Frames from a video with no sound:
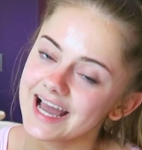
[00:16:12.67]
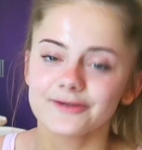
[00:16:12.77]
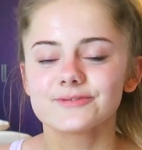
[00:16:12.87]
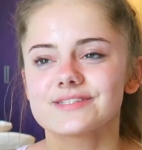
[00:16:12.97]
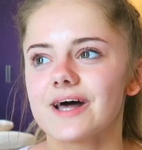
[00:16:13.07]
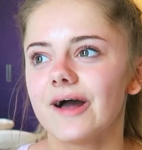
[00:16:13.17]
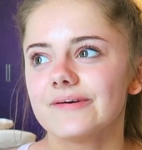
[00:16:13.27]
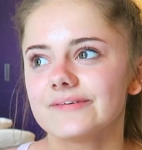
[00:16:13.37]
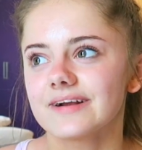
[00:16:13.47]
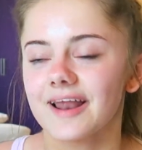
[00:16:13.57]
And
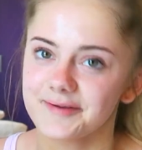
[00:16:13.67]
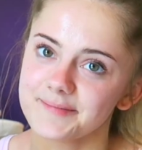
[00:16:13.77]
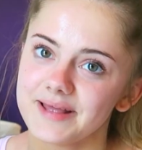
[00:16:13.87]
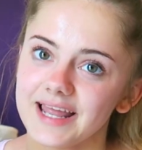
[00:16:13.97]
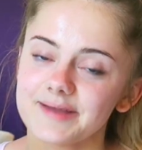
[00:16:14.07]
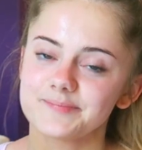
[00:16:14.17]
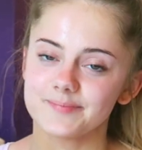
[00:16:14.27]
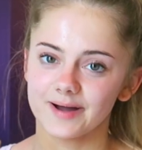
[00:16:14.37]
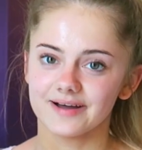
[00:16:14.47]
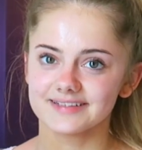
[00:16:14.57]
also Chloe and Millie,
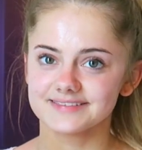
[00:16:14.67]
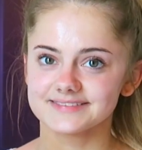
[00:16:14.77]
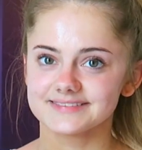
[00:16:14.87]
but...